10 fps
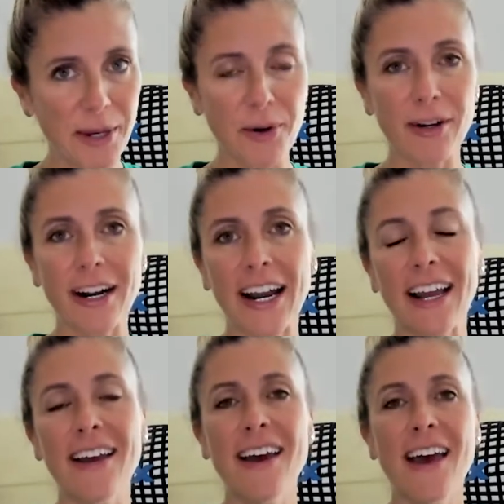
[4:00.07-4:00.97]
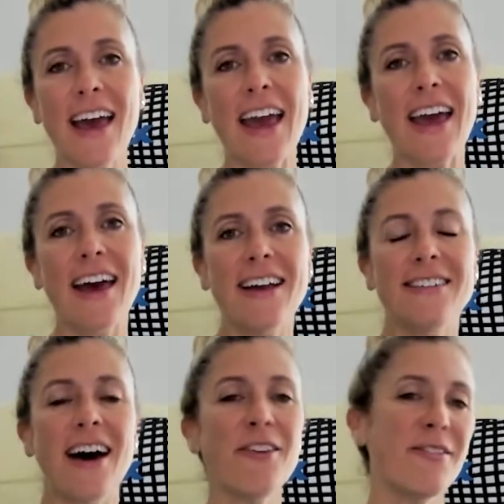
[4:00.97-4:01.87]
going to be ordering,
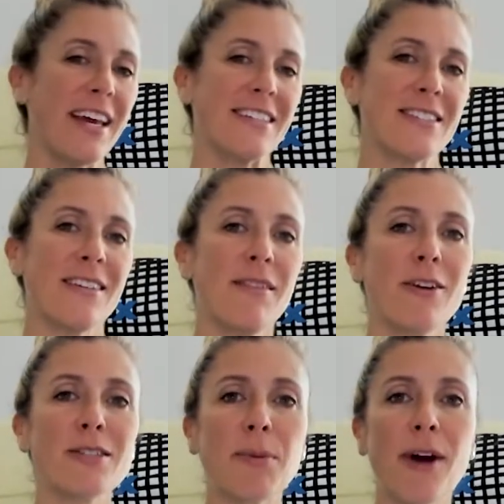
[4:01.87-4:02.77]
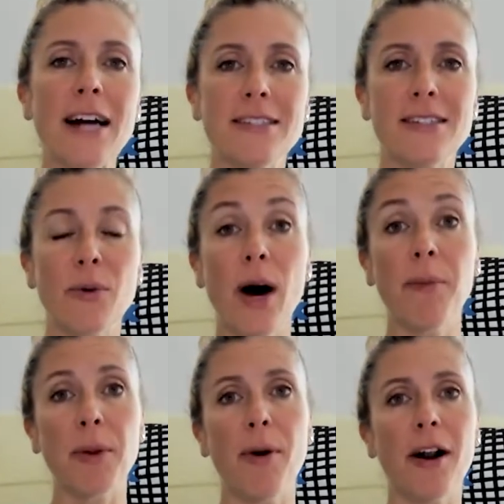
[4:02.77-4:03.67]
and other things, little surprises that will
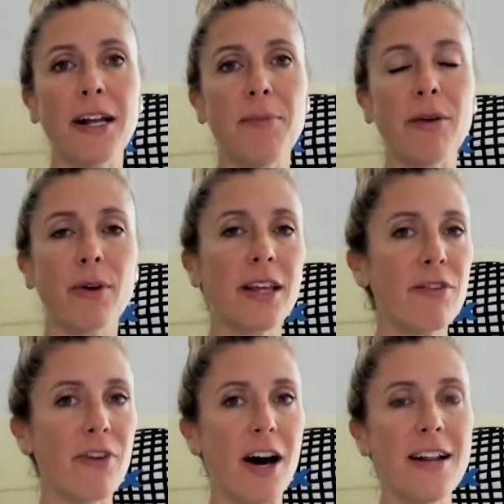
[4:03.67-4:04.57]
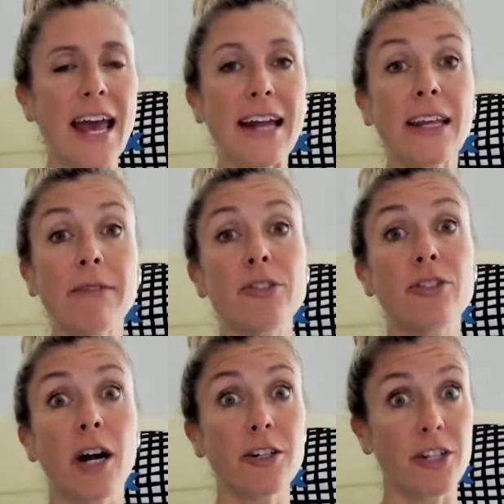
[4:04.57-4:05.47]
help the party be really fun and give
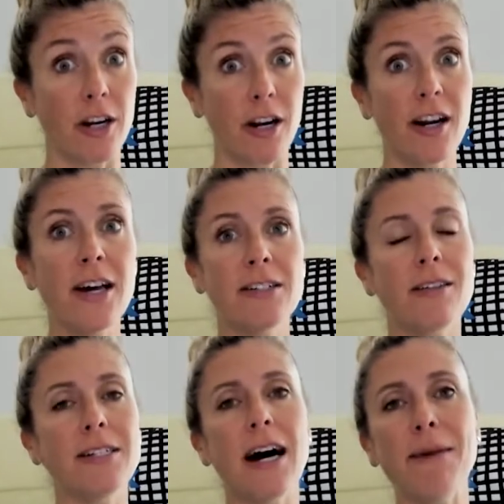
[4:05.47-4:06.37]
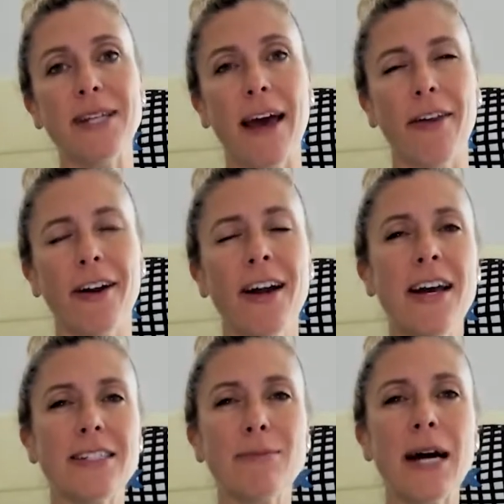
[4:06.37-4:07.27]
structure to the time together.
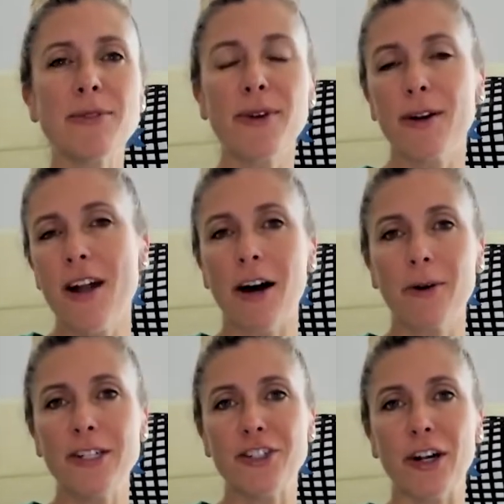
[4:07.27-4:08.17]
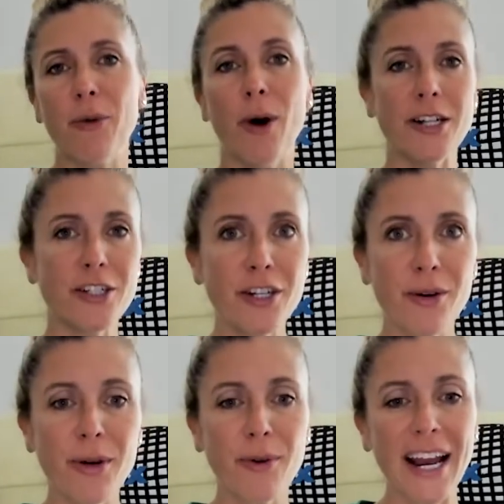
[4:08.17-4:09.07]
Sometimes we're not always sure what to
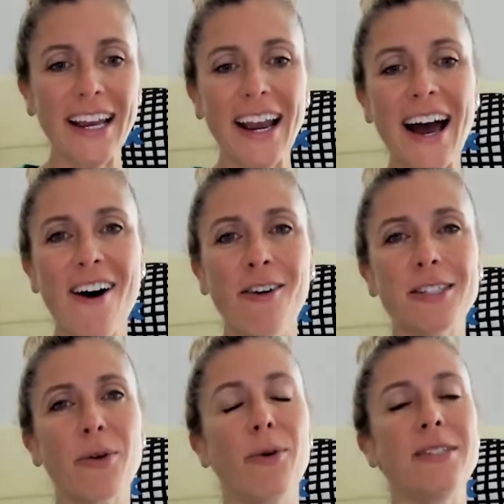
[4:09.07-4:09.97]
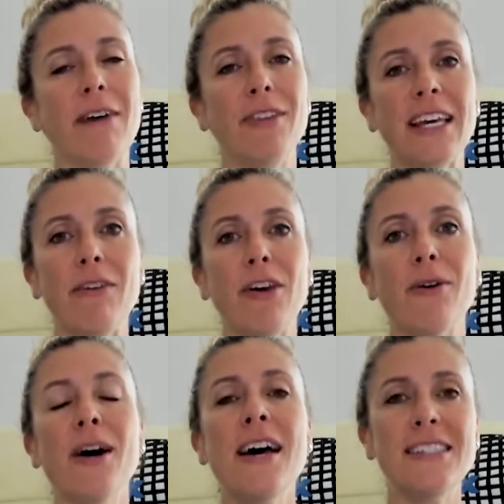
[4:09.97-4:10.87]
do when we're hanging out, so we'll definitely give
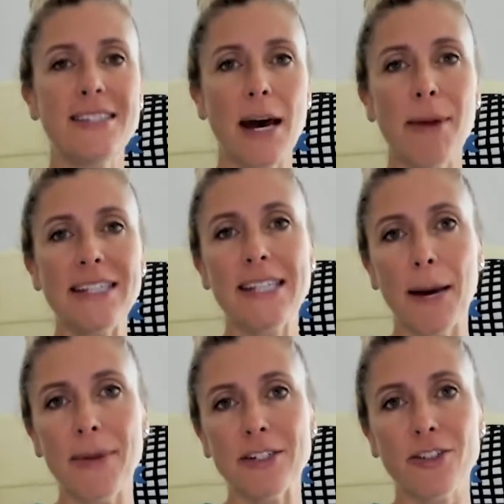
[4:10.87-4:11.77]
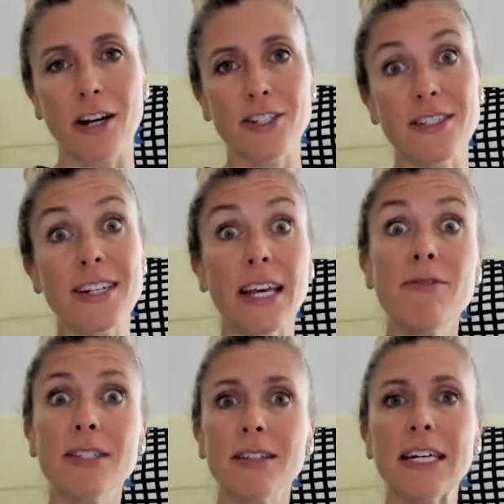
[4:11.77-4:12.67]
you step-by-step instructions to
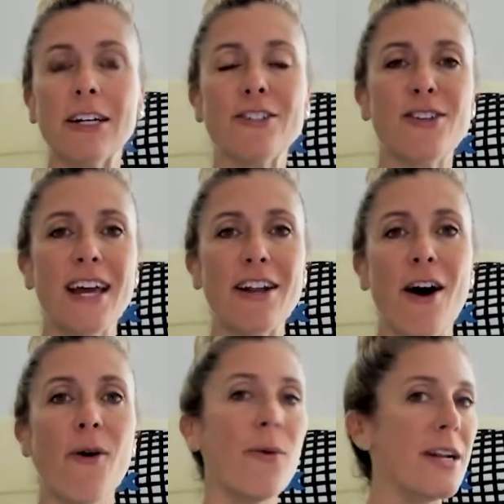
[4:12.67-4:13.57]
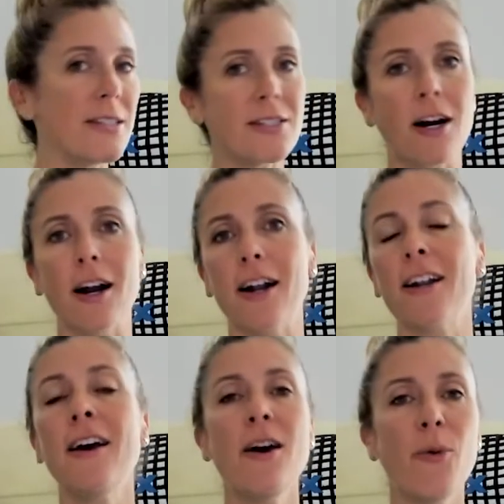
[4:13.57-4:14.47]
give to the leaders so they know when to start,
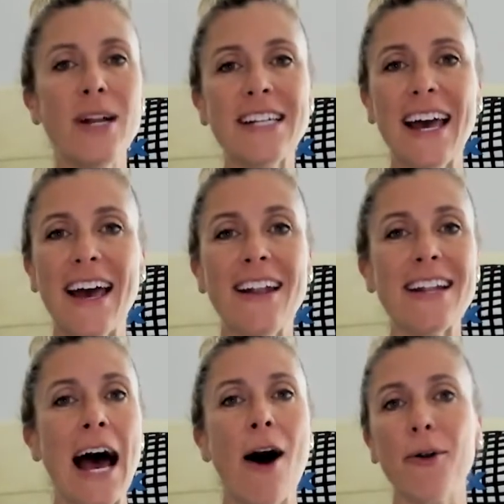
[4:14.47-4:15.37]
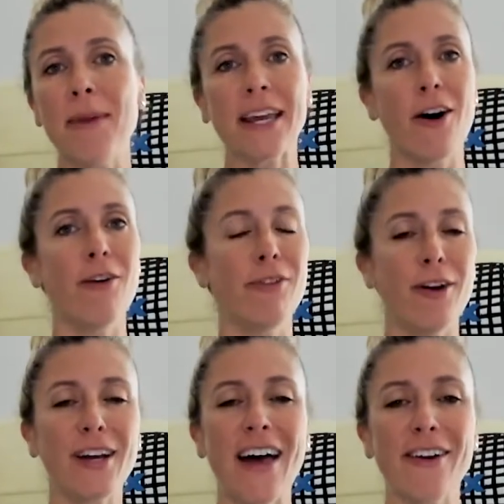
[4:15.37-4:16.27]
when to end, and how to make it all
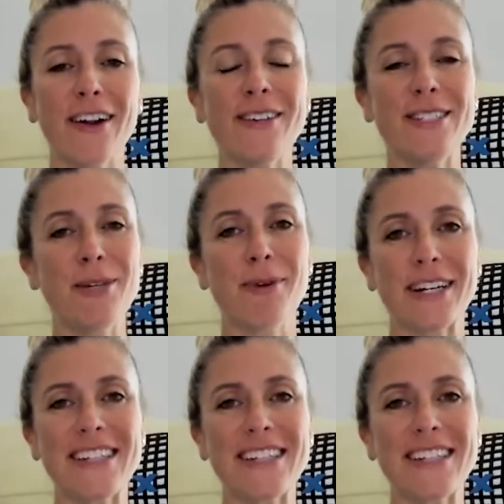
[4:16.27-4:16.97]
flow together. Super